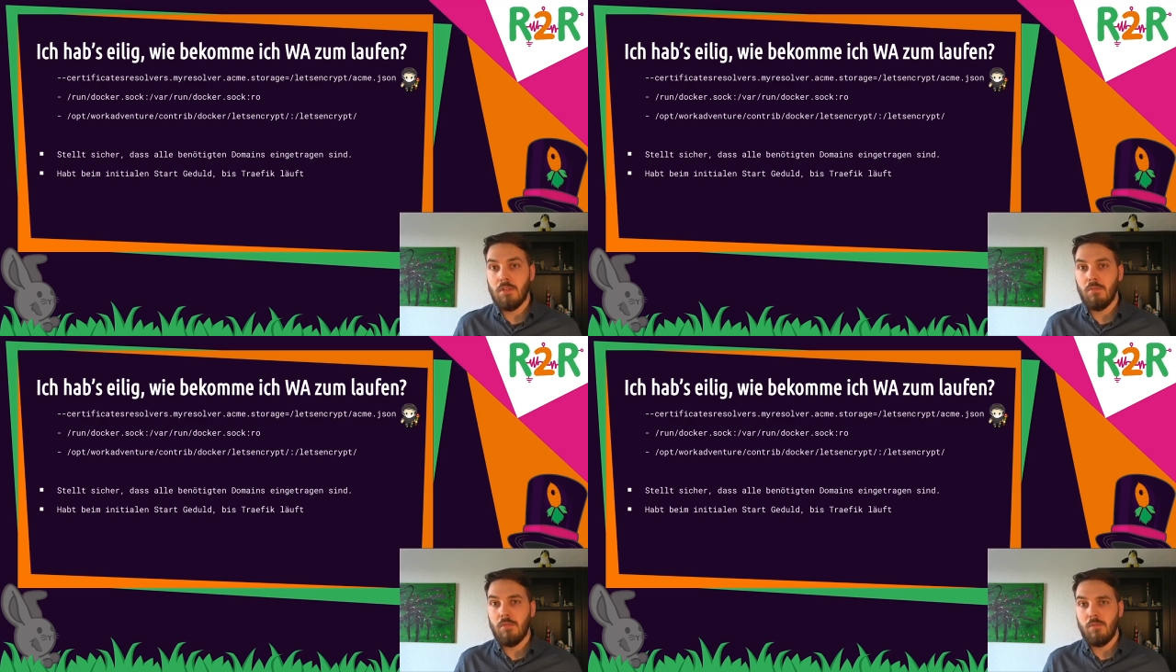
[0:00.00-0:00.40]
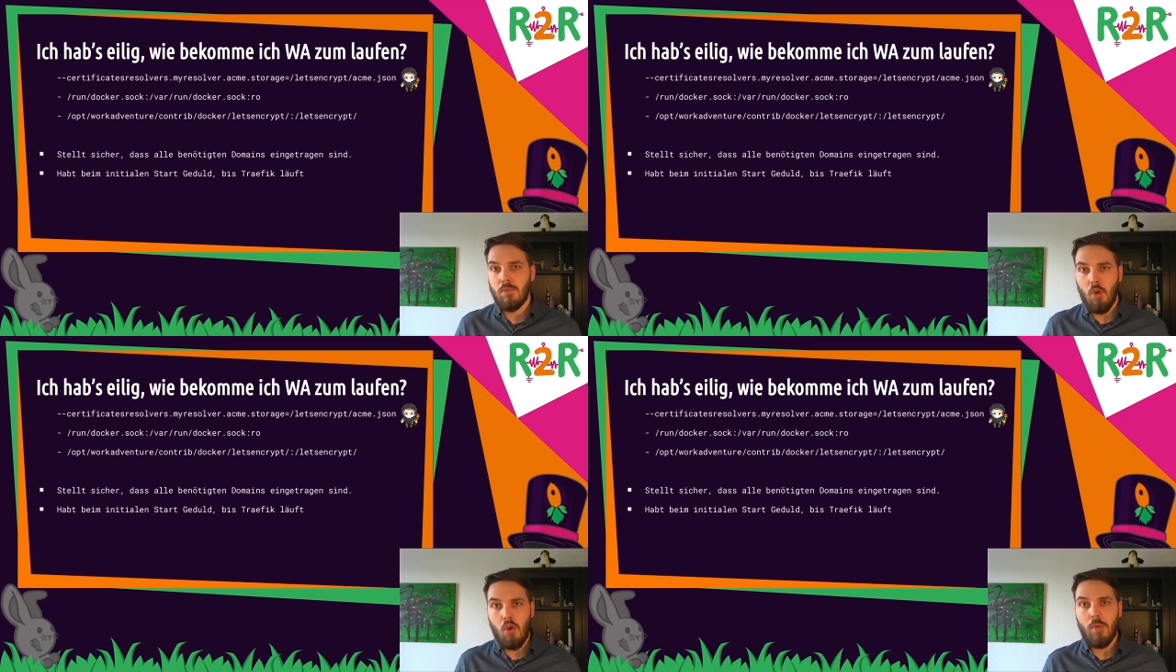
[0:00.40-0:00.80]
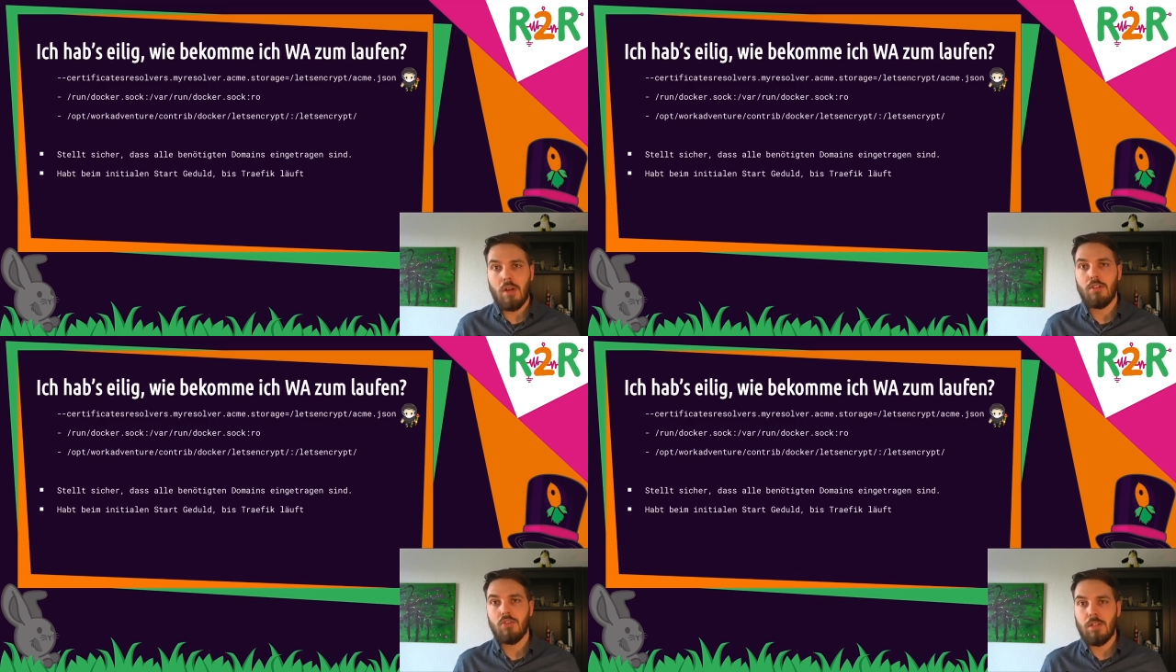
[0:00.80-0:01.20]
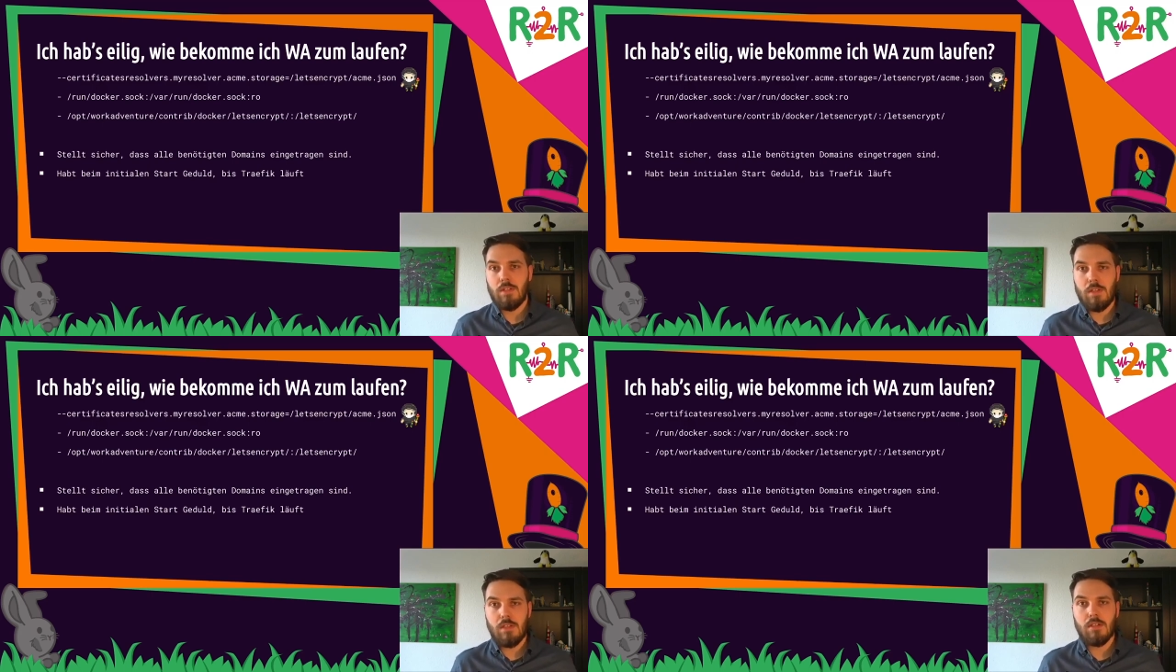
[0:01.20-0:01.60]
but it's important that
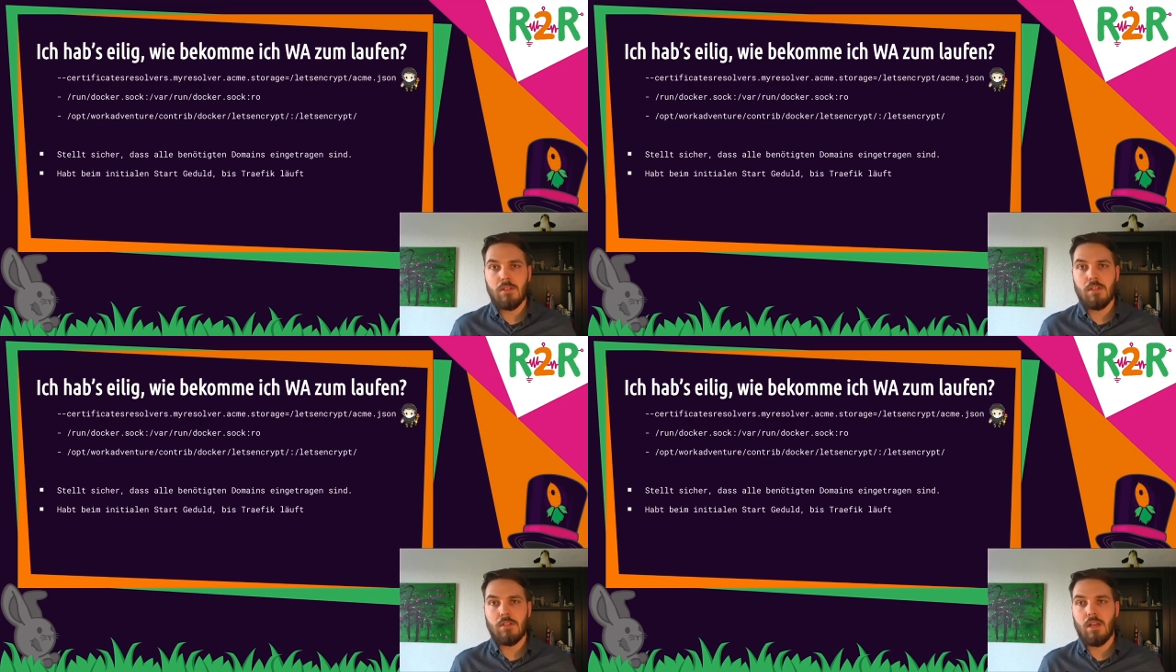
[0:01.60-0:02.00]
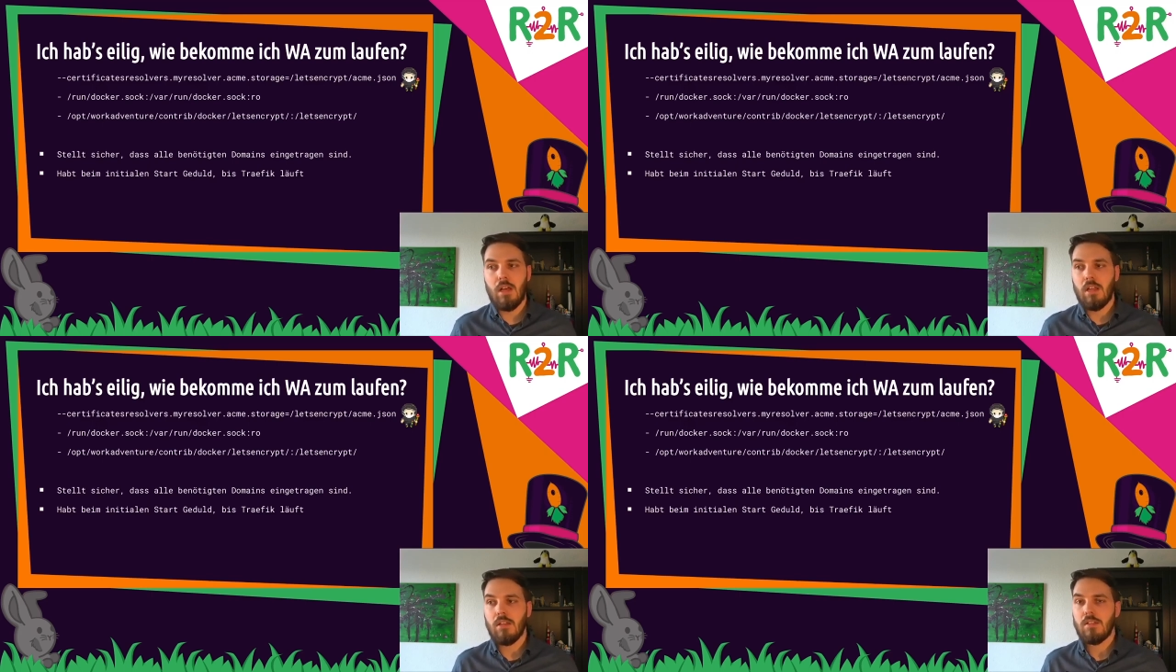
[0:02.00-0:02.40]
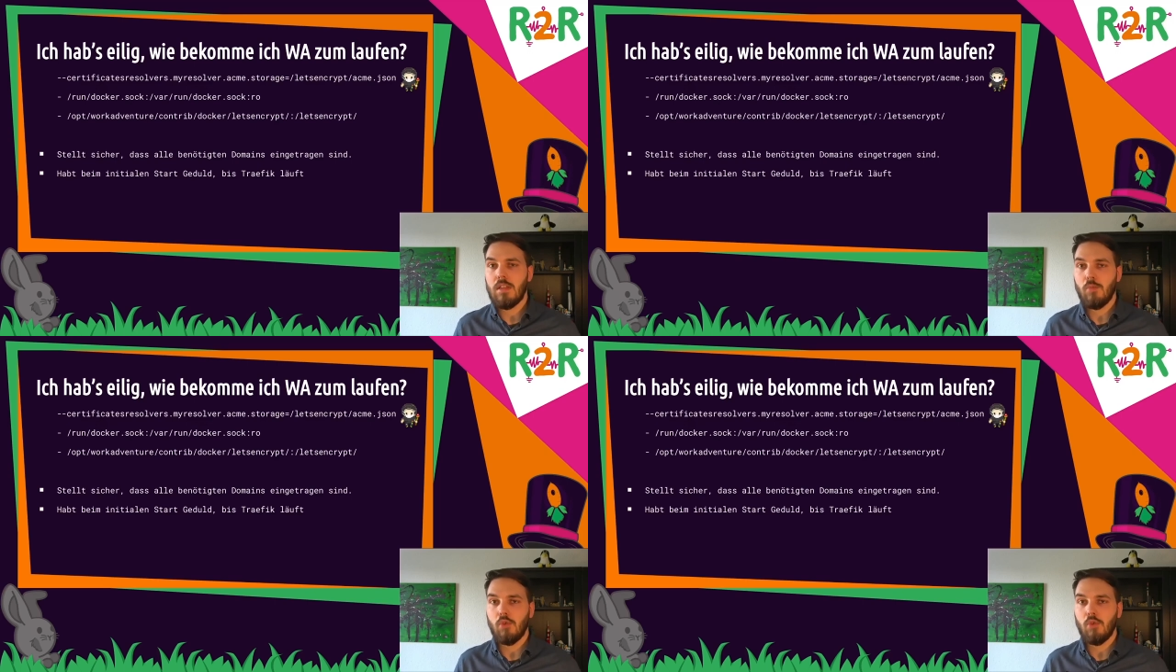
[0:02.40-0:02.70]
Traefik doesn't have to do this.